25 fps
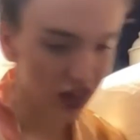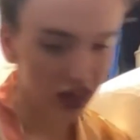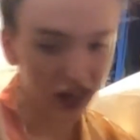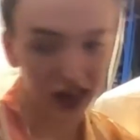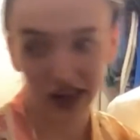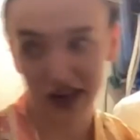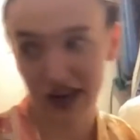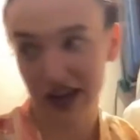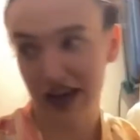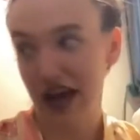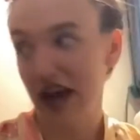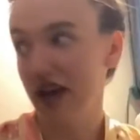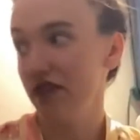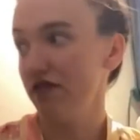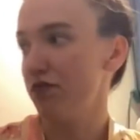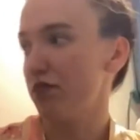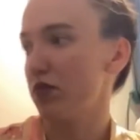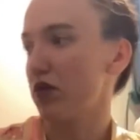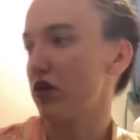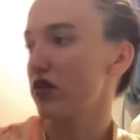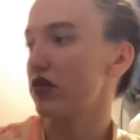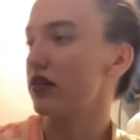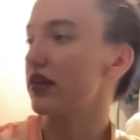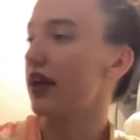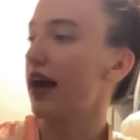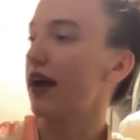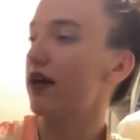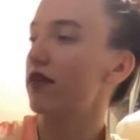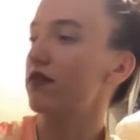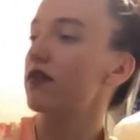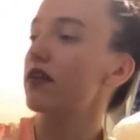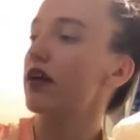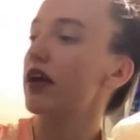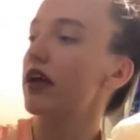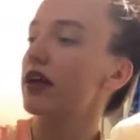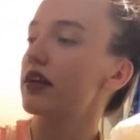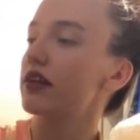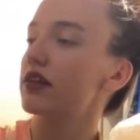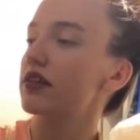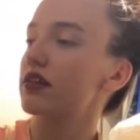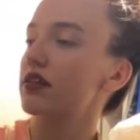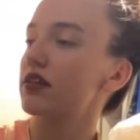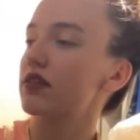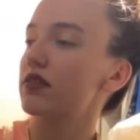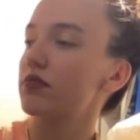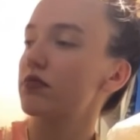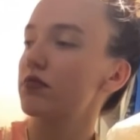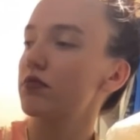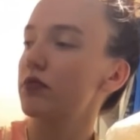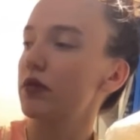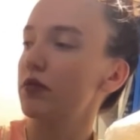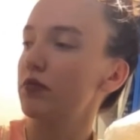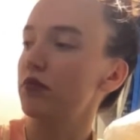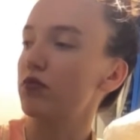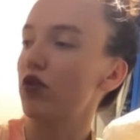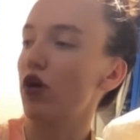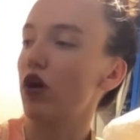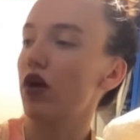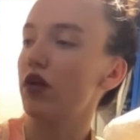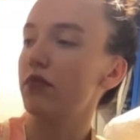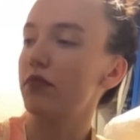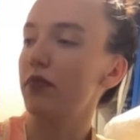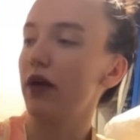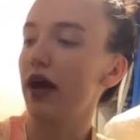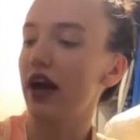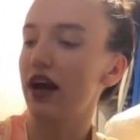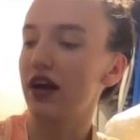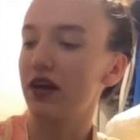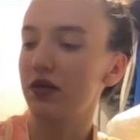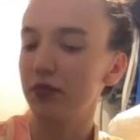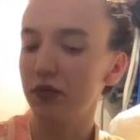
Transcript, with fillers: And I have burned out and been brought back.